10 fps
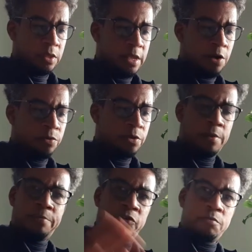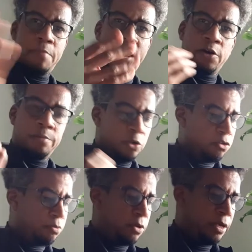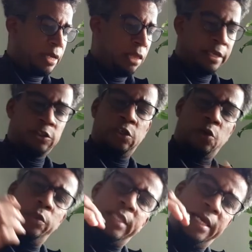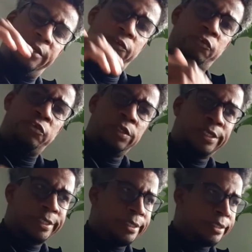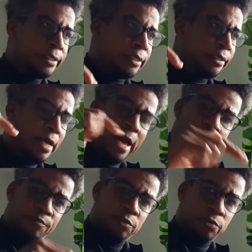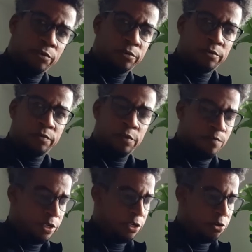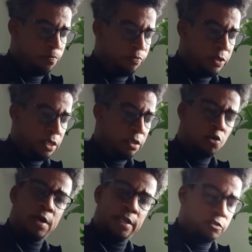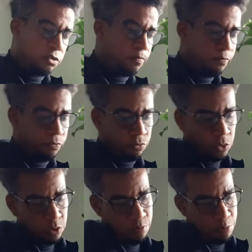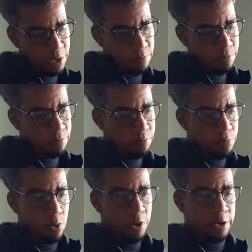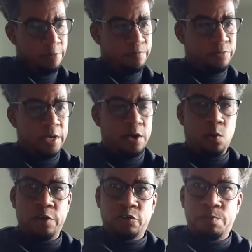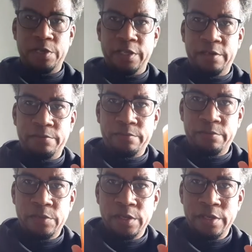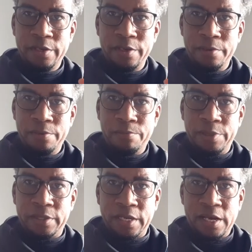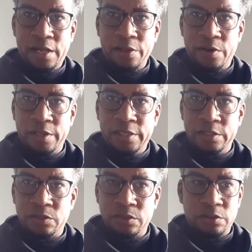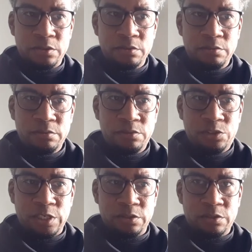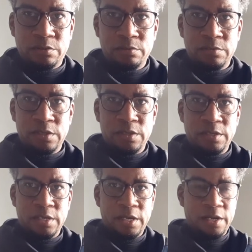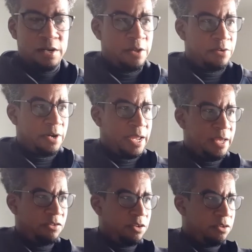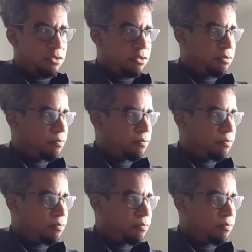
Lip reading: Now, there may be some background music playing. I'll let you know what that is after the video in the credits. But boy, I don't want to spill it. But the color on this is just another haziness.